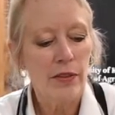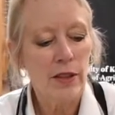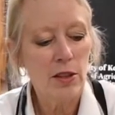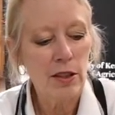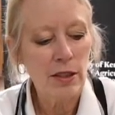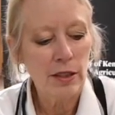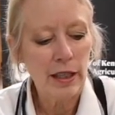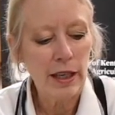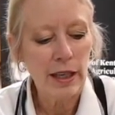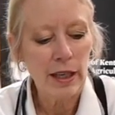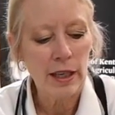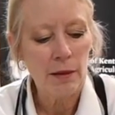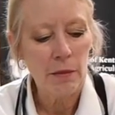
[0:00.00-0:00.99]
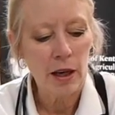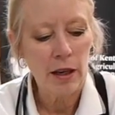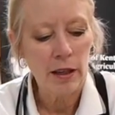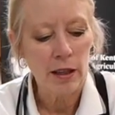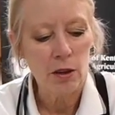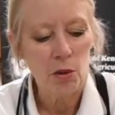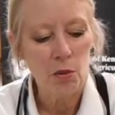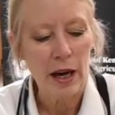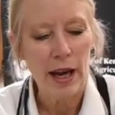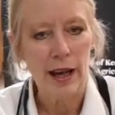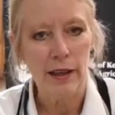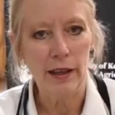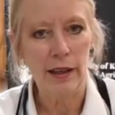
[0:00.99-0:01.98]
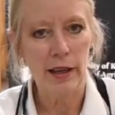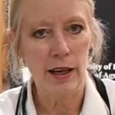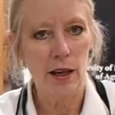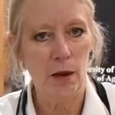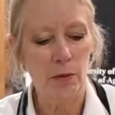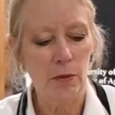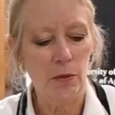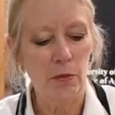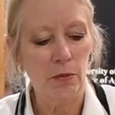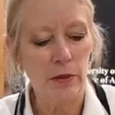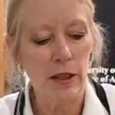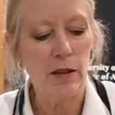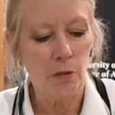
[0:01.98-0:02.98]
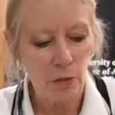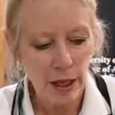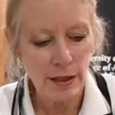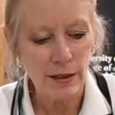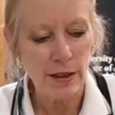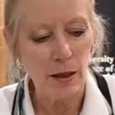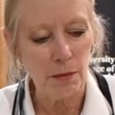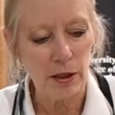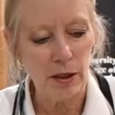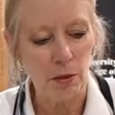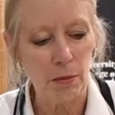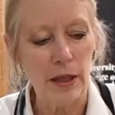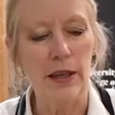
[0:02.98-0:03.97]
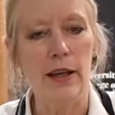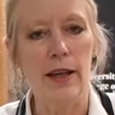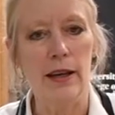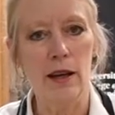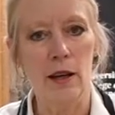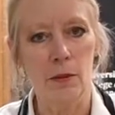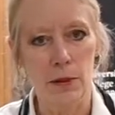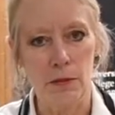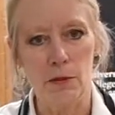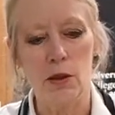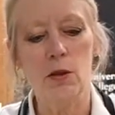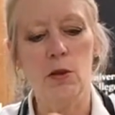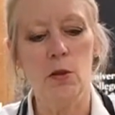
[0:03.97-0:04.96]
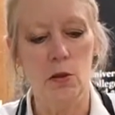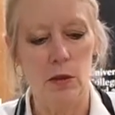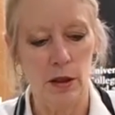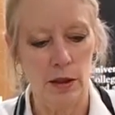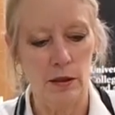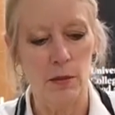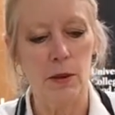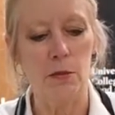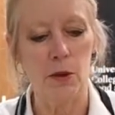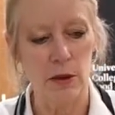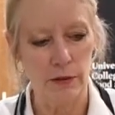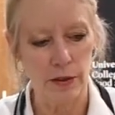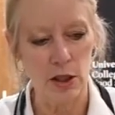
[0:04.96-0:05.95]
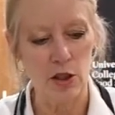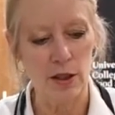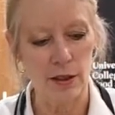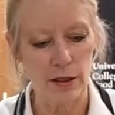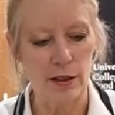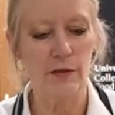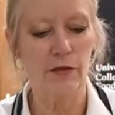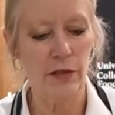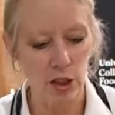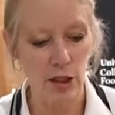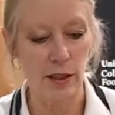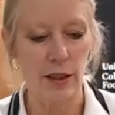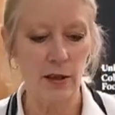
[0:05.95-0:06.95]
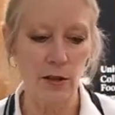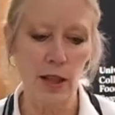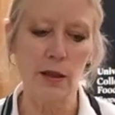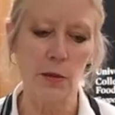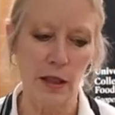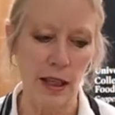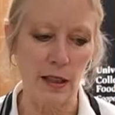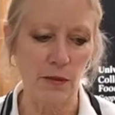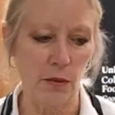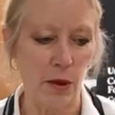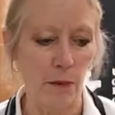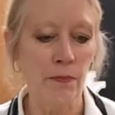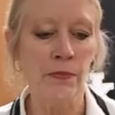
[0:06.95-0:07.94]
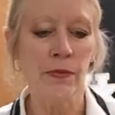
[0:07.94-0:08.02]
Just getting them on a little rack can raise them a little bit and help them to cool a little bit more efficiently. So that's what that's for.